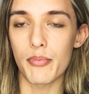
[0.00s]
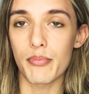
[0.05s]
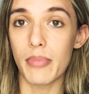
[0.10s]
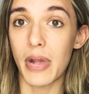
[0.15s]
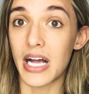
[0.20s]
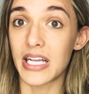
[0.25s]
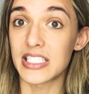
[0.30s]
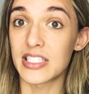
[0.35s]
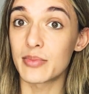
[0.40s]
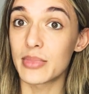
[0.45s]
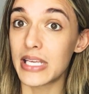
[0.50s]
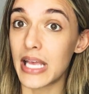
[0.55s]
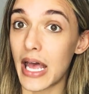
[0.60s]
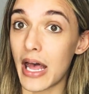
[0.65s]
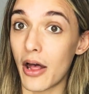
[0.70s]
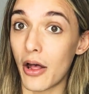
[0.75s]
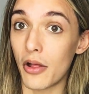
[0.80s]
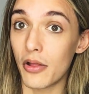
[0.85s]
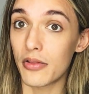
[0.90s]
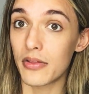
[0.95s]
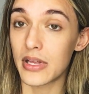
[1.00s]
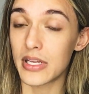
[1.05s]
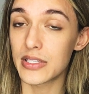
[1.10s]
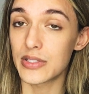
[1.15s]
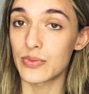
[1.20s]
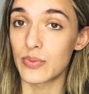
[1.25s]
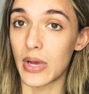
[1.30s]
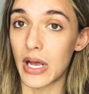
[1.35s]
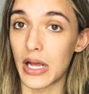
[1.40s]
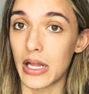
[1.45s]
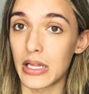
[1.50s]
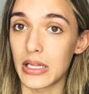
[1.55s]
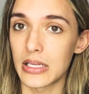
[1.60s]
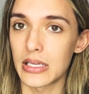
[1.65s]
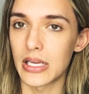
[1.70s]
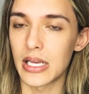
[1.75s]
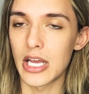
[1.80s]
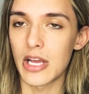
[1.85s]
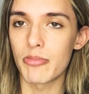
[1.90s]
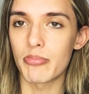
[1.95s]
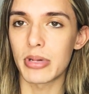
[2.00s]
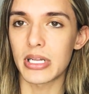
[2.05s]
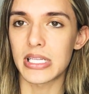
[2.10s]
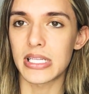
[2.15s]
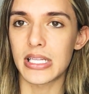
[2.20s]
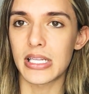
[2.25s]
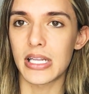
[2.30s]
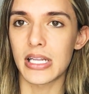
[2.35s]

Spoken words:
possibly health as well, but